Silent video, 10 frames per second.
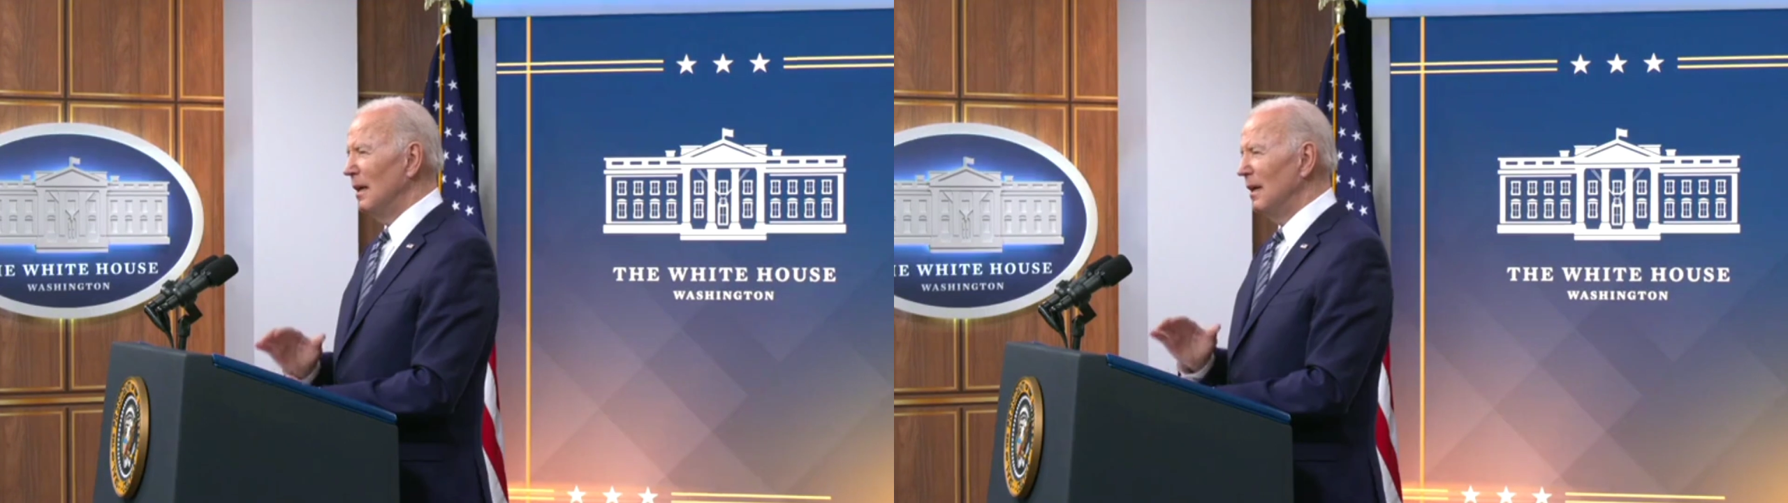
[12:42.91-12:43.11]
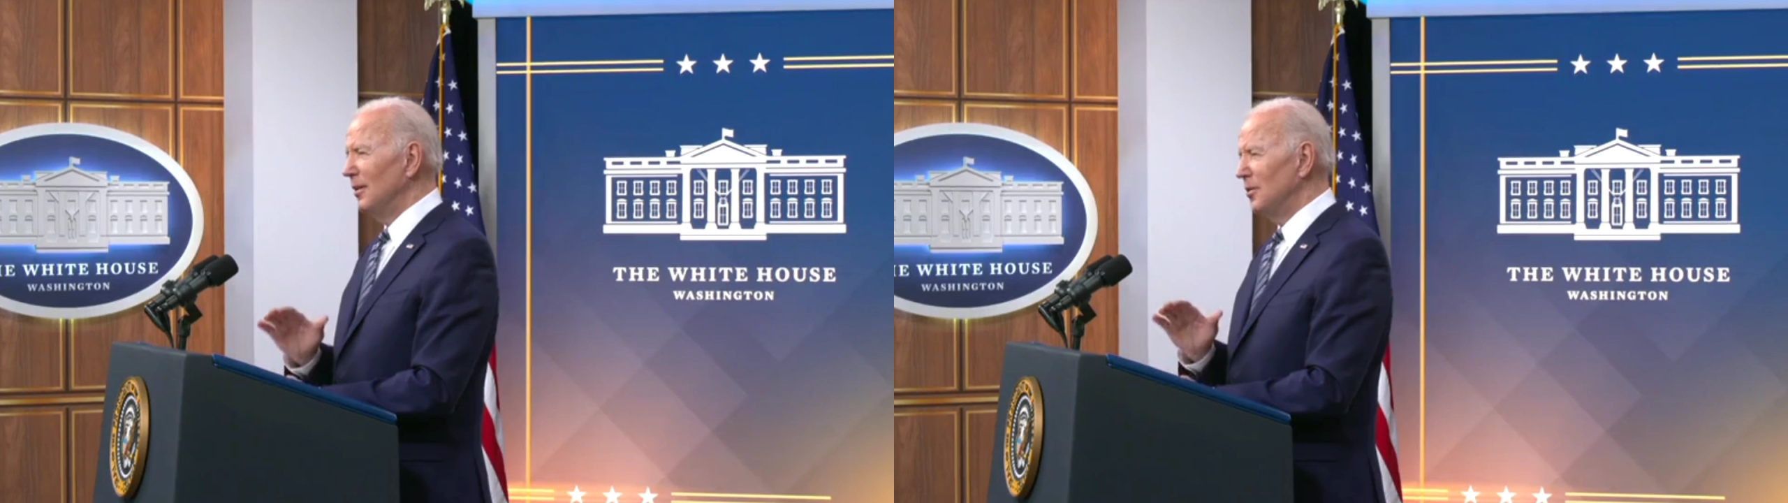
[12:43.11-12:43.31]

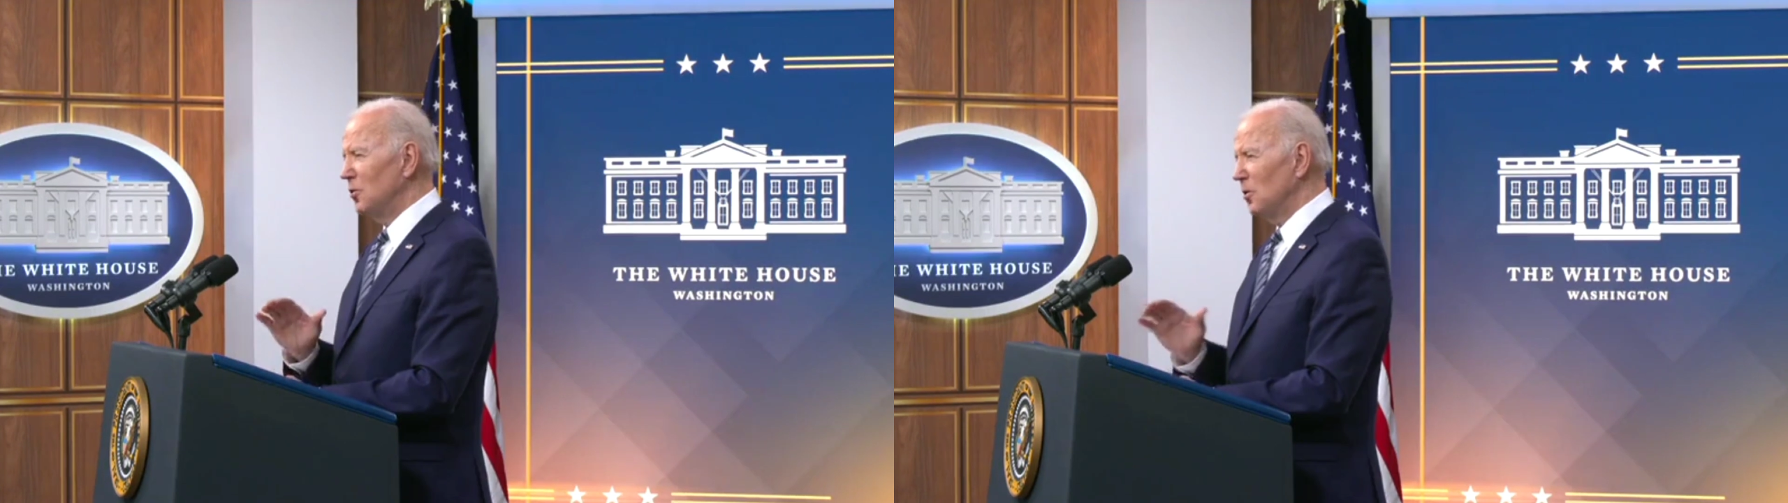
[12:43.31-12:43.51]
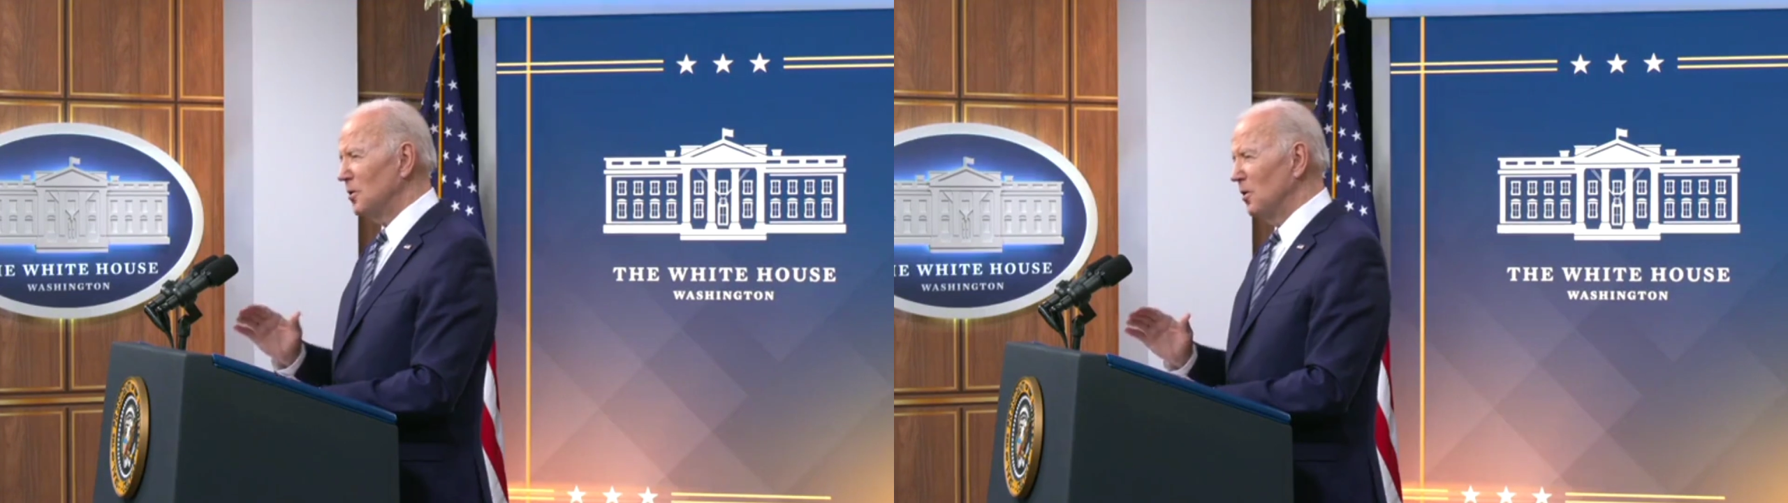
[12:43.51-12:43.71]
in the
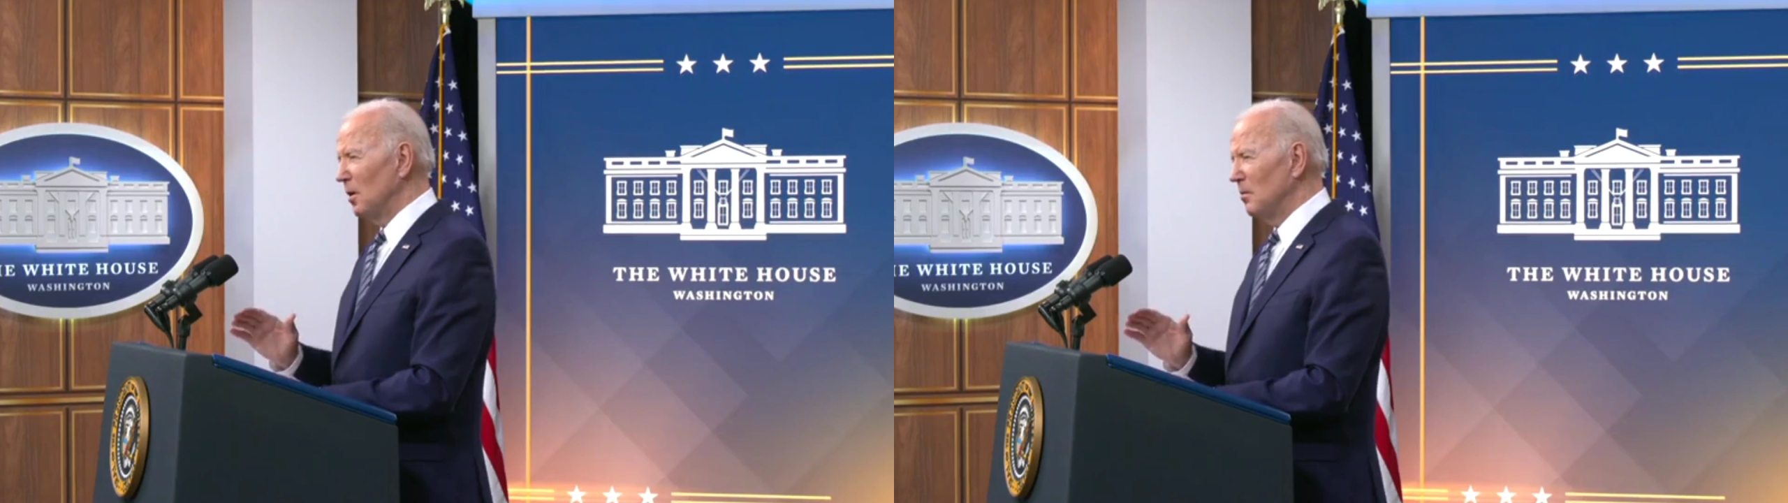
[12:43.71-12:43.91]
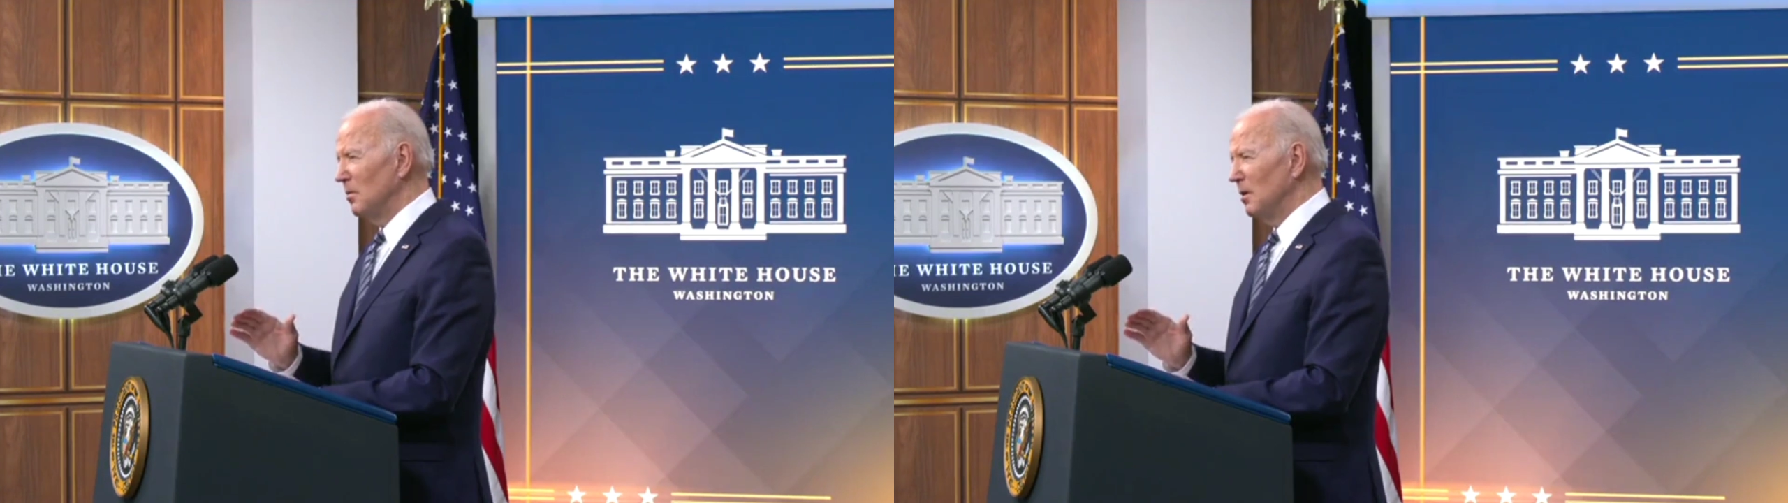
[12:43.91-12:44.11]
short term
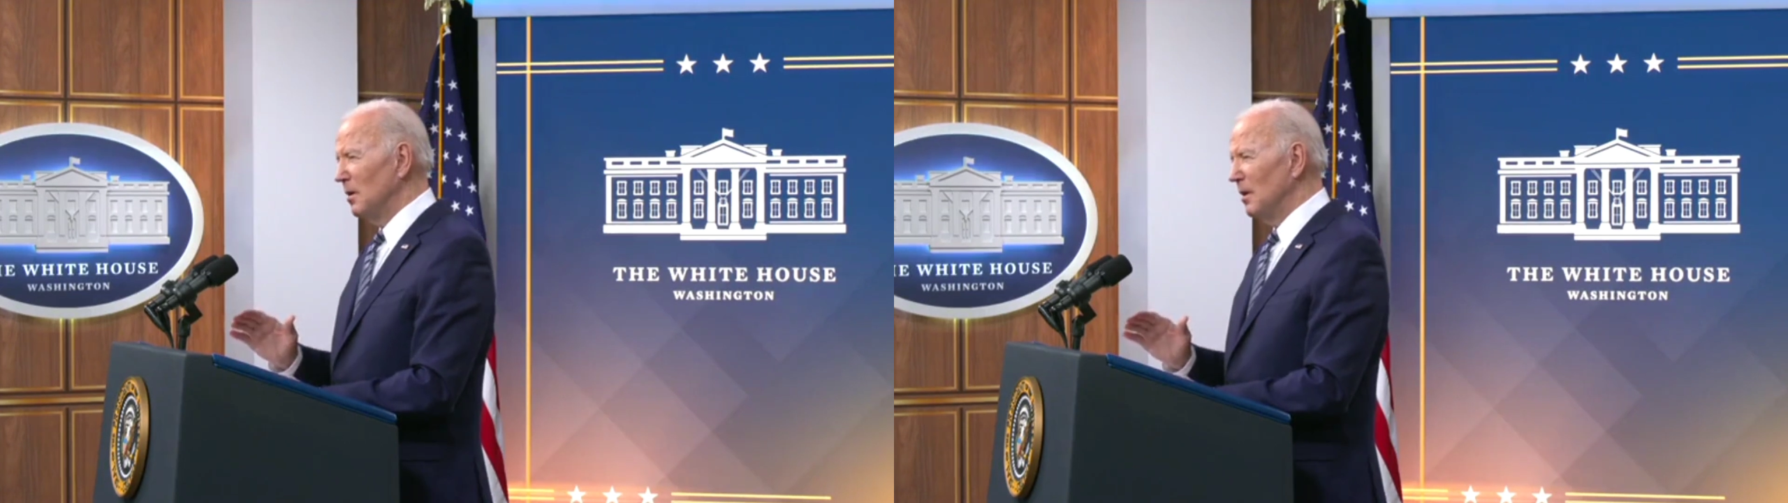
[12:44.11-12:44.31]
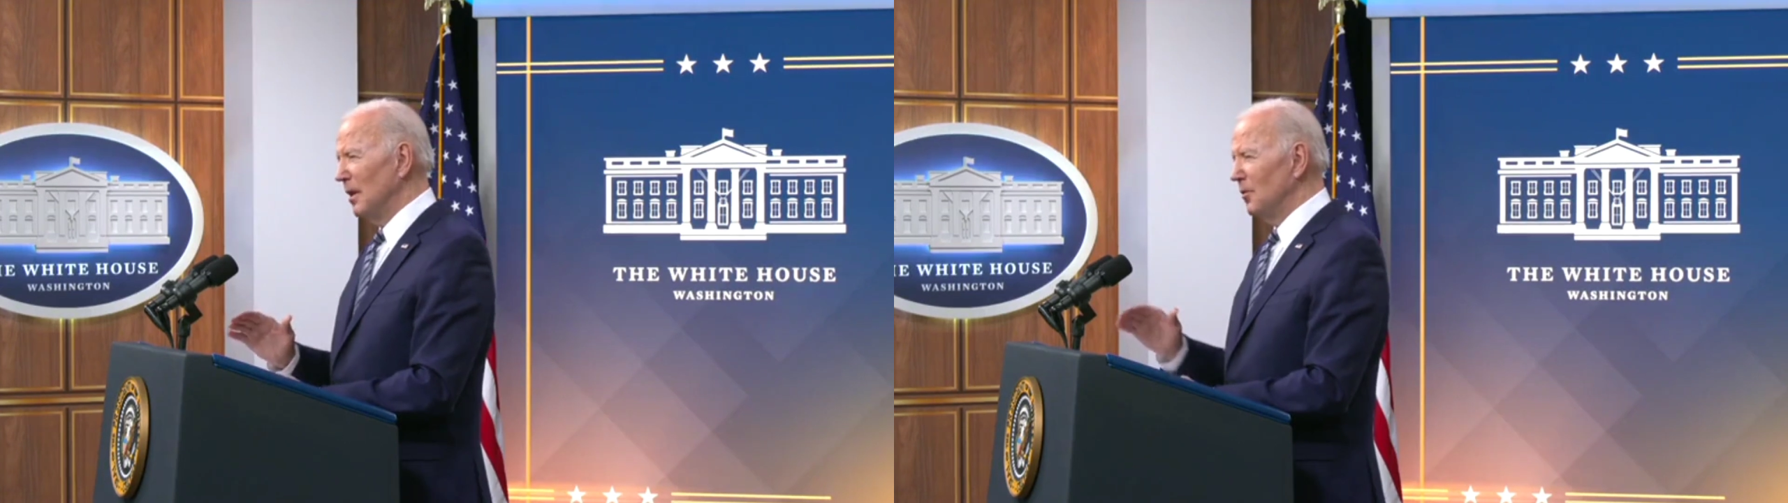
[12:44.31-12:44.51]

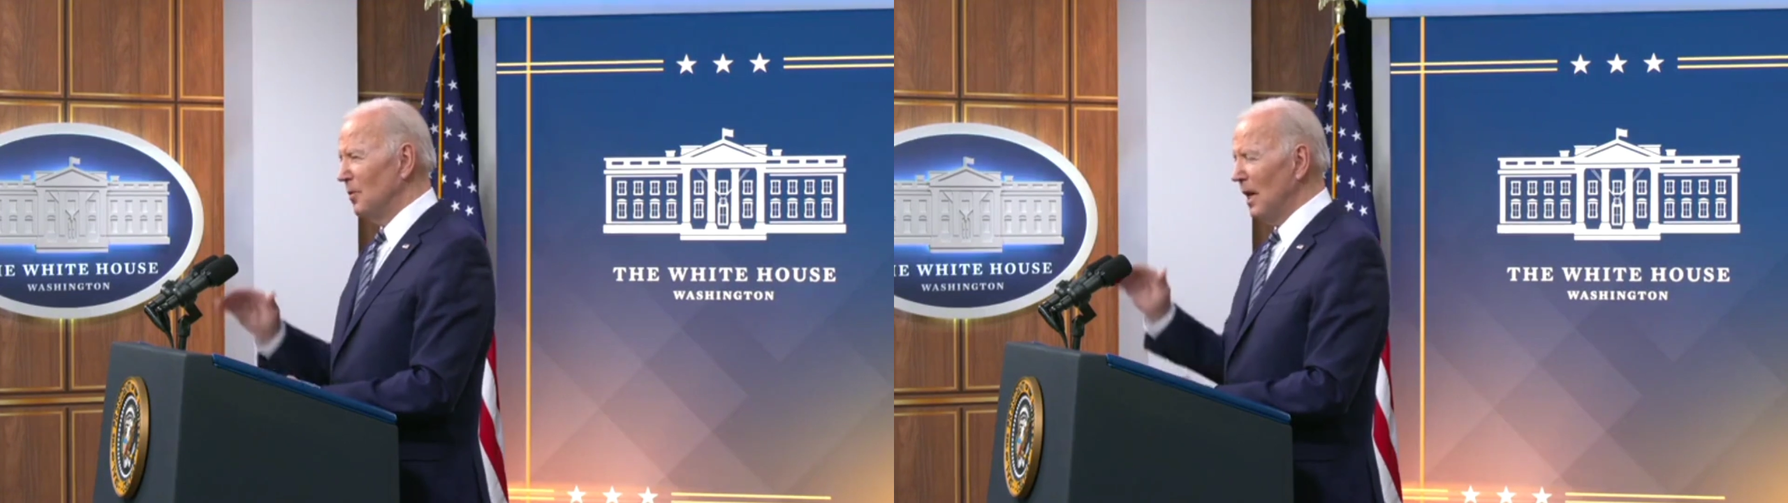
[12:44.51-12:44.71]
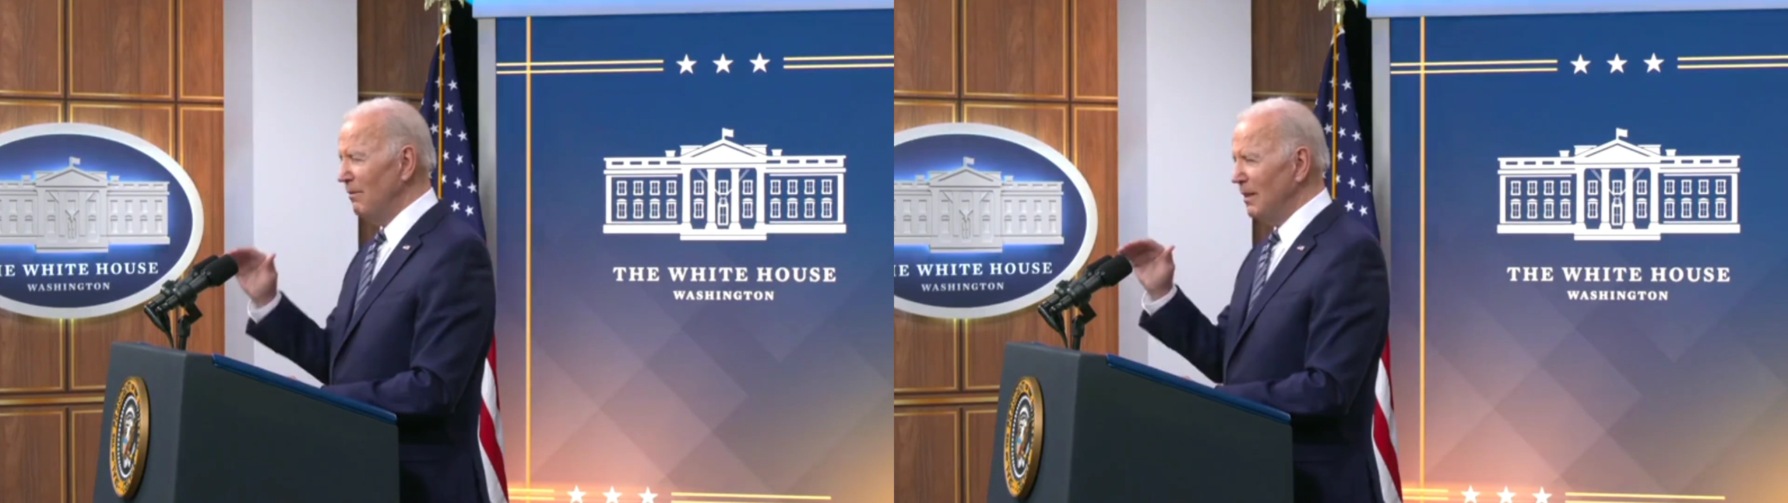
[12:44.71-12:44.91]
and
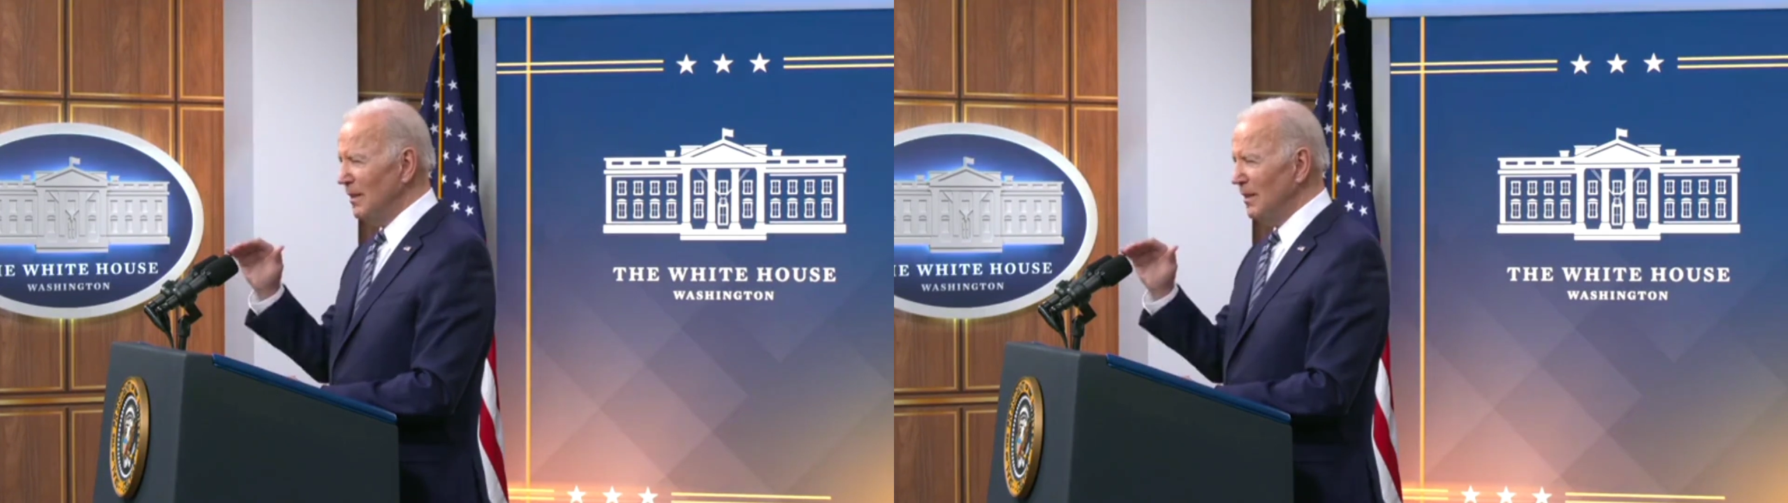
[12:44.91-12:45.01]
driving